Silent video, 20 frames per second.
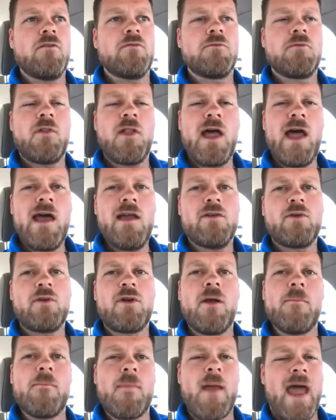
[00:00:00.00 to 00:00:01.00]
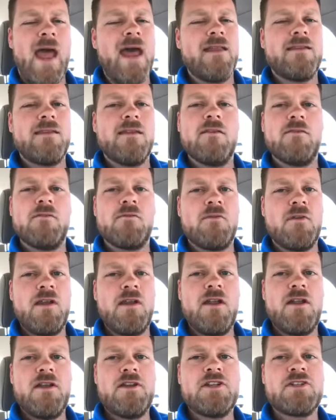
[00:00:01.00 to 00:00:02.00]
flat or a matte
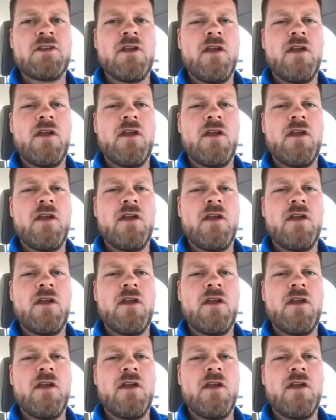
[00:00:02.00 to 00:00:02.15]
finish.